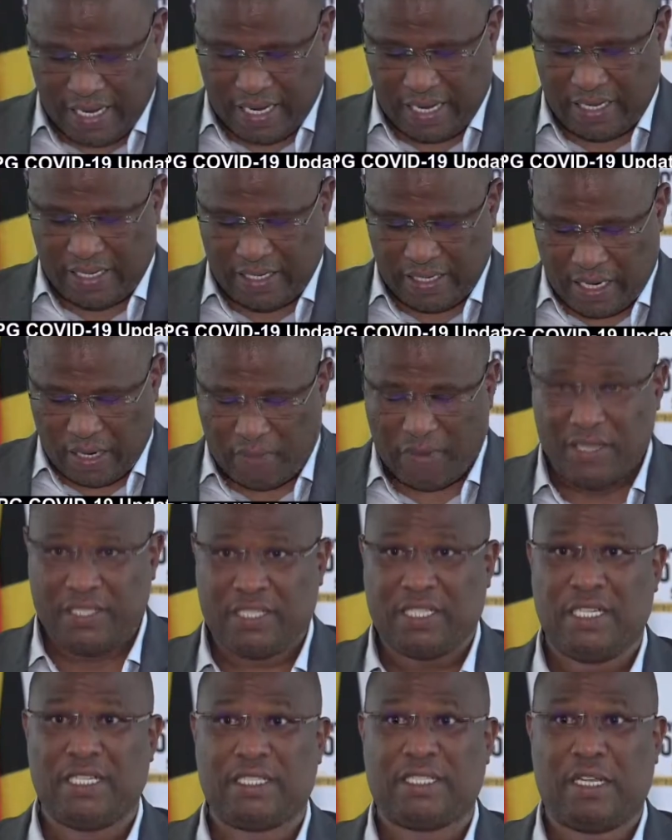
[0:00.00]
and our
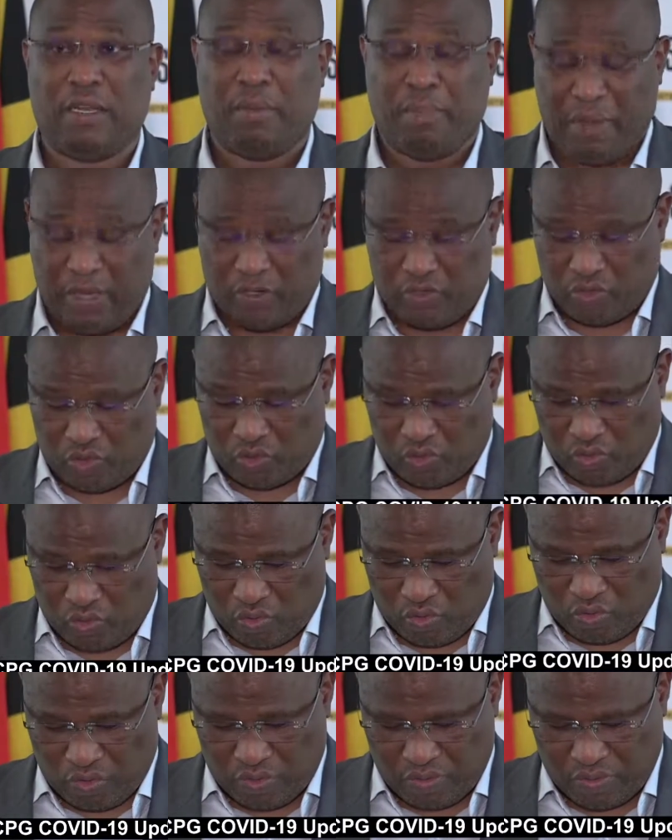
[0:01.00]
children back to school.